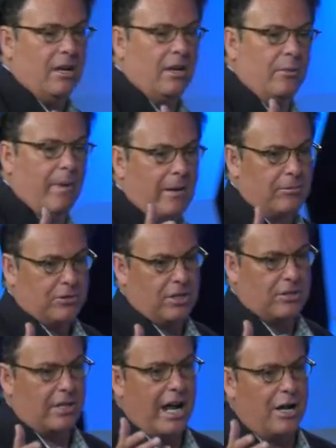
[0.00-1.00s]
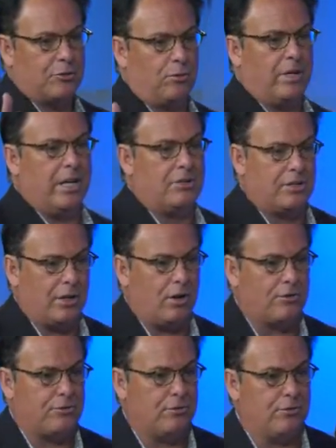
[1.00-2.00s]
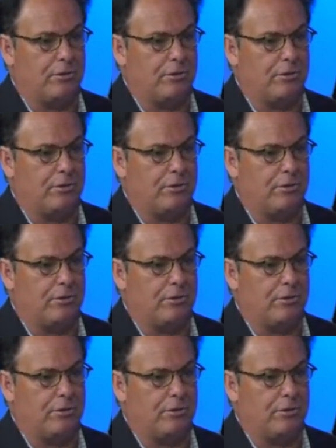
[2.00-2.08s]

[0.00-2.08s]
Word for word: Uh, the Bible says an asteroid hits the earth during the